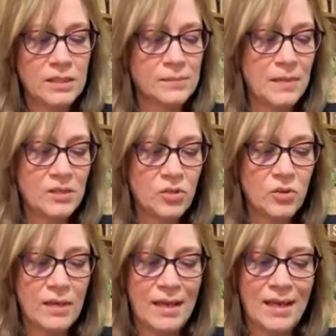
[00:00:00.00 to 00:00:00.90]
Just make
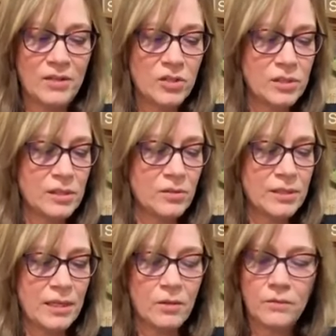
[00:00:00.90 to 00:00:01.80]
sure the edges are
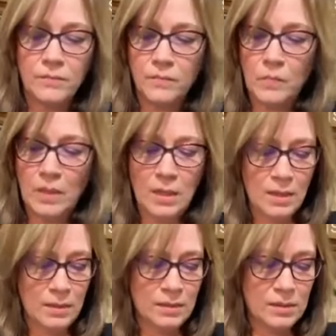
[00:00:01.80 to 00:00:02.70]
down
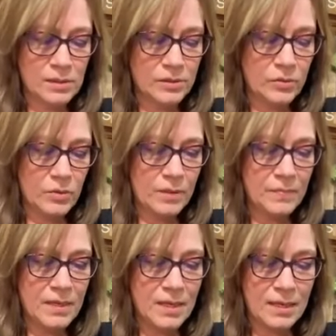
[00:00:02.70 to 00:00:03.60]
just
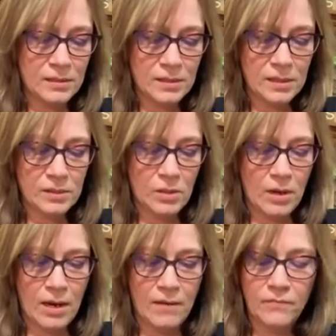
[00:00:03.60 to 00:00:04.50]
scrape the excess
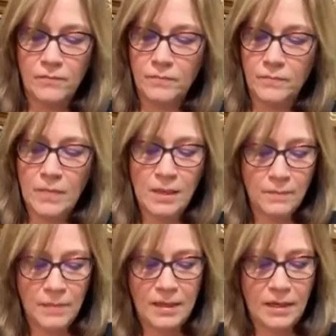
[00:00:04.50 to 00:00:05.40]
off.
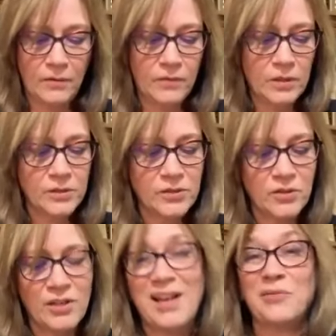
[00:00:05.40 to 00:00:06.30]
Be careful so
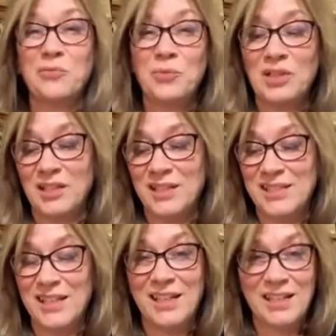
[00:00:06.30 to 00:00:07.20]
you're not really
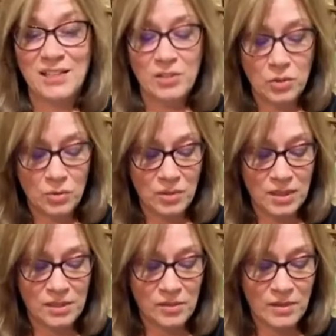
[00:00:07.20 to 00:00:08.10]
digging into
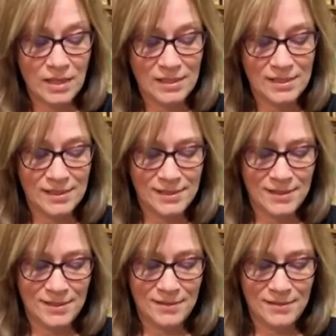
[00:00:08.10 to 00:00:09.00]
it so that it
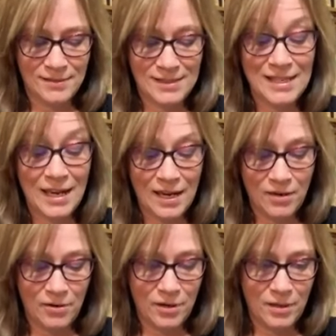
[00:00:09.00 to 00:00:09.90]
doesn't
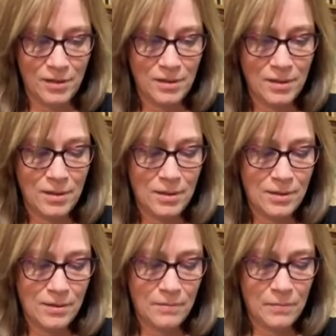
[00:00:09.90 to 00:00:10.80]
tear it,
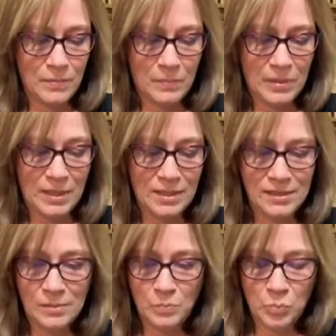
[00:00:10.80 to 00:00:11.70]
but
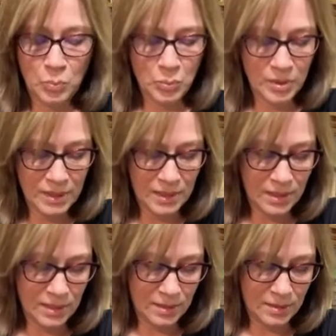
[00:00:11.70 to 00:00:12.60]
it's
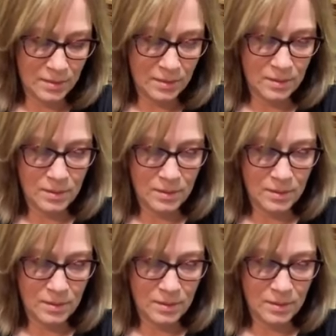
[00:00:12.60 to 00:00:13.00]
pretty,